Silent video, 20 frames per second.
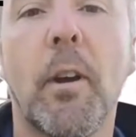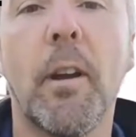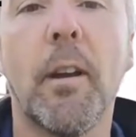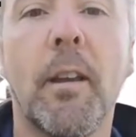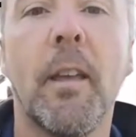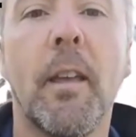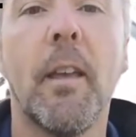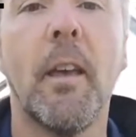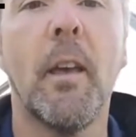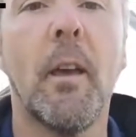where
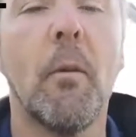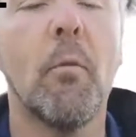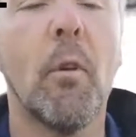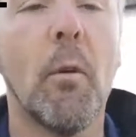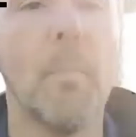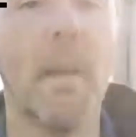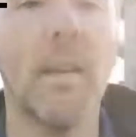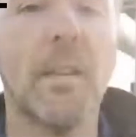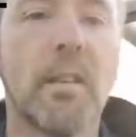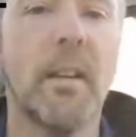
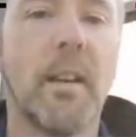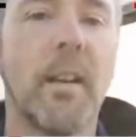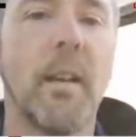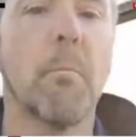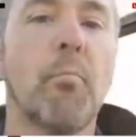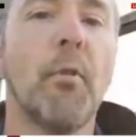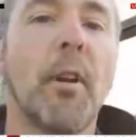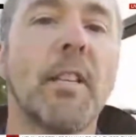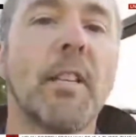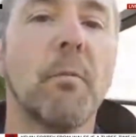we're basically
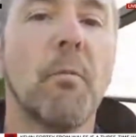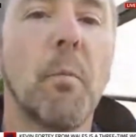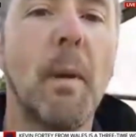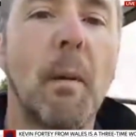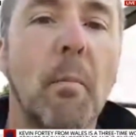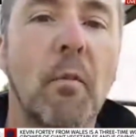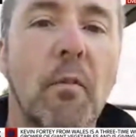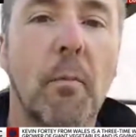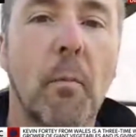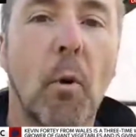embracing
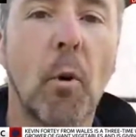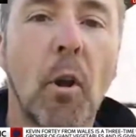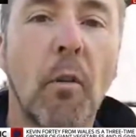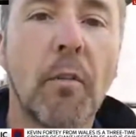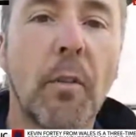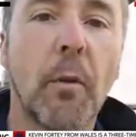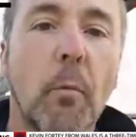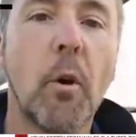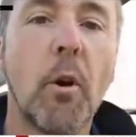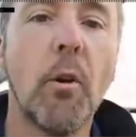people all
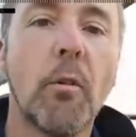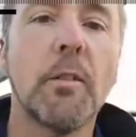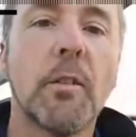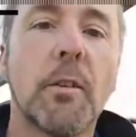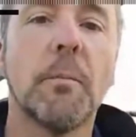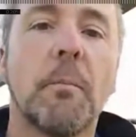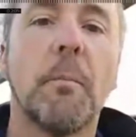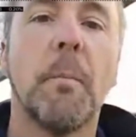over the world.